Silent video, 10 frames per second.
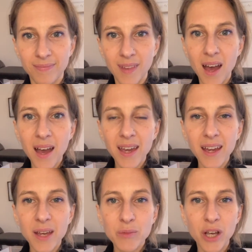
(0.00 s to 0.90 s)
Hi,
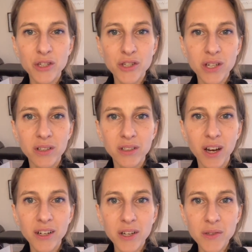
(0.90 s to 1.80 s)
I'm Dr. Cheryl
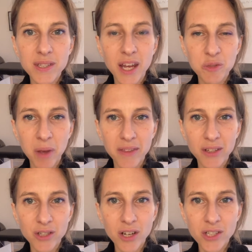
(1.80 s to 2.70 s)
Karthaus, naturopathic
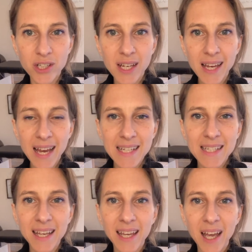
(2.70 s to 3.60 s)
doctor, and
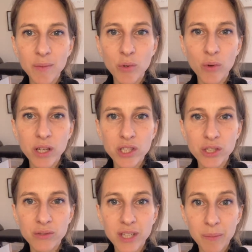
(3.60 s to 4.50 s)
today I'm going
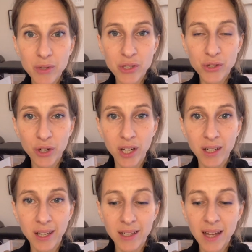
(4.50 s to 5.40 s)
to
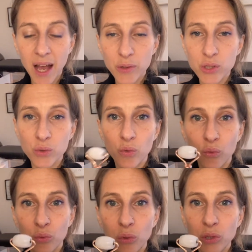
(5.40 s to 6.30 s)
demonstrate how to
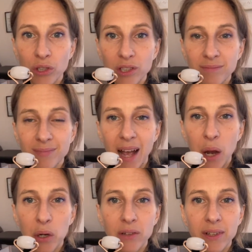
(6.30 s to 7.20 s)
roller
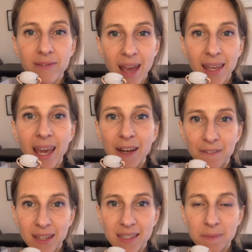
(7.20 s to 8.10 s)
our neck and
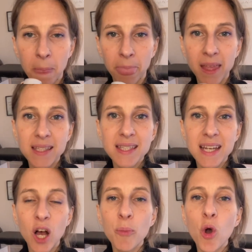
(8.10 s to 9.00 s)
face. This is to
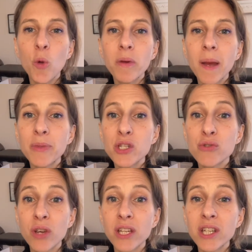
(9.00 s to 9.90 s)
help open up the
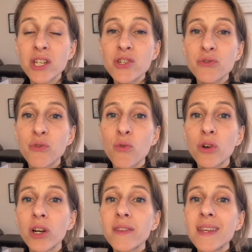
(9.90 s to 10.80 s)
drainage
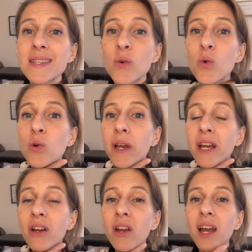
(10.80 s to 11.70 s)
for this whole
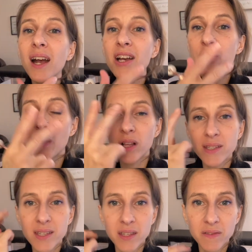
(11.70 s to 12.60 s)
area as well
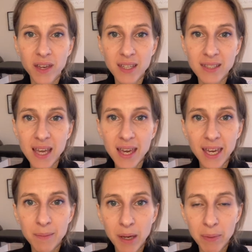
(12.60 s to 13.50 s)
as in the face.
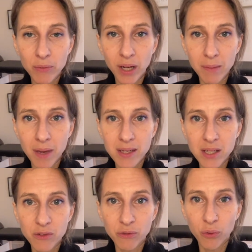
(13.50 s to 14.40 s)
It might be
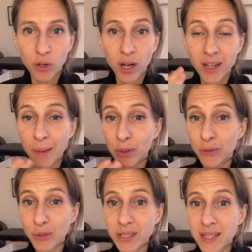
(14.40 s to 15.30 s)
recommended for a number of
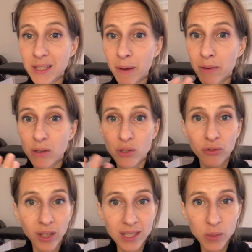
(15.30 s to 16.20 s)
reasons. Maybe there's
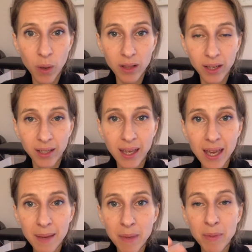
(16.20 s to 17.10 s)
face swelling,
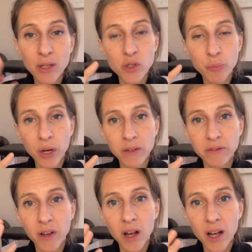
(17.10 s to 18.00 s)
maybe there's brain
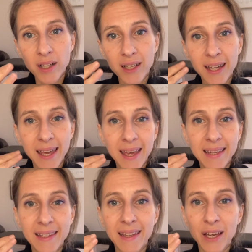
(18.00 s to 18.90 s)
fog,
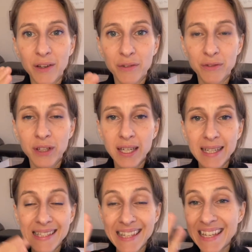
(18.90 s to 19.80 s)
any of
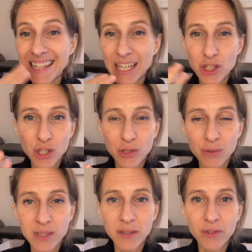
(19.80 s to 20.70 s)
skin
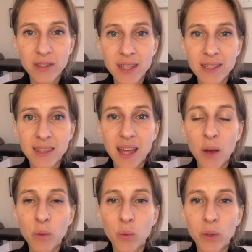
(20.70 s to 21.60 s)
issues, different things like
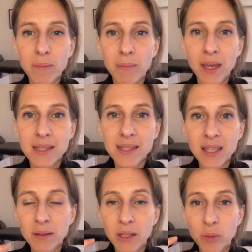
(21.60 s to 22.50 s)
that where we may see
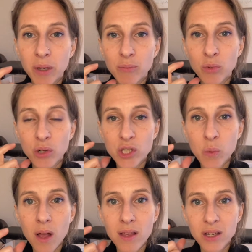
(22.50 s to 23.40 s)
a little bit more
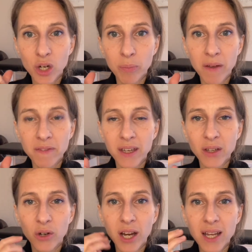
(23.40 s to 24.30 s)
swelling or puffing
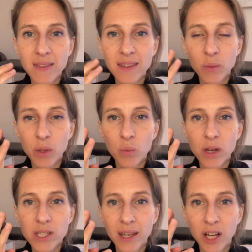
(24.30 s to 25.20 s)
or anything that we
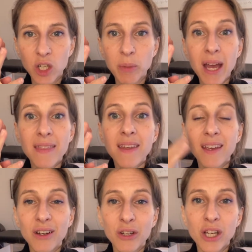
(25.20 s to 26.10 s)
want to help the
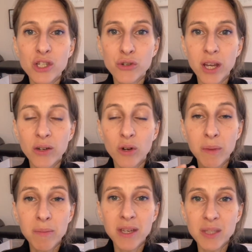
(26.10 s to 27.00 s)
area drain, or
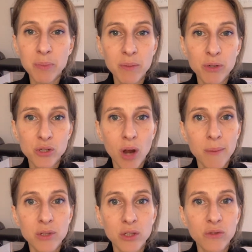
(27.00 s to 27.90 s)
maybe it's been
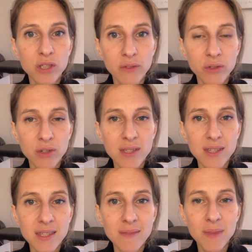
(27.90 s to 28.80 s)
prescribed to you for different
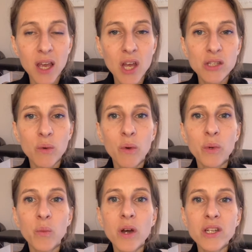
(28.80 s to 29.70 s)
reasons. So what we
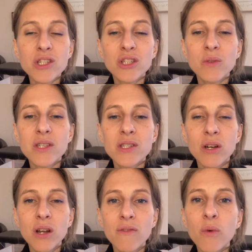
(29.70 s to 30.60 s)
want to do is
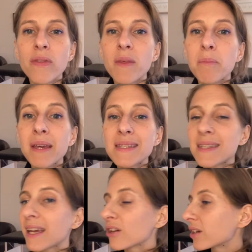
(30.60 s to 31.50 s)
start off with the base
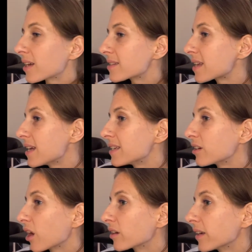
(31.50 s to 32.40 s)
areas near
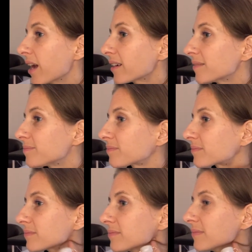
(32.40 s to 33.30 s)
our neck
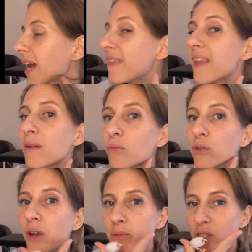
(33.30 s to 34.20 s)
and then
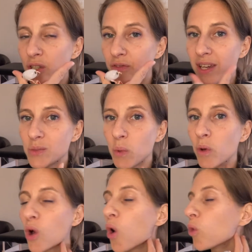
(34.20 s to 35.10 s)
move up to your face. We
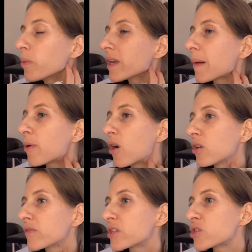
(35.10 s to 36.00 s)
want to open up all
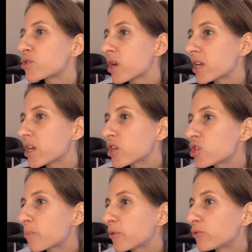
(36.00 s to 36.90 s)
of this
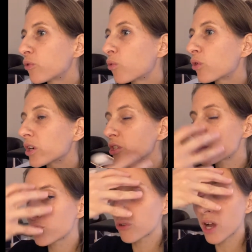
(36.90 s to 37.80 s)
drainage before
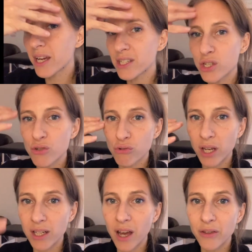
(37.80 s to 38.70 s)
trying to
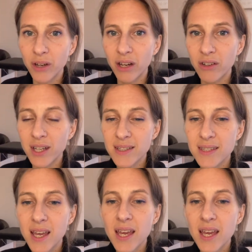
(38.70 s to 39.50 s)
drain other areas.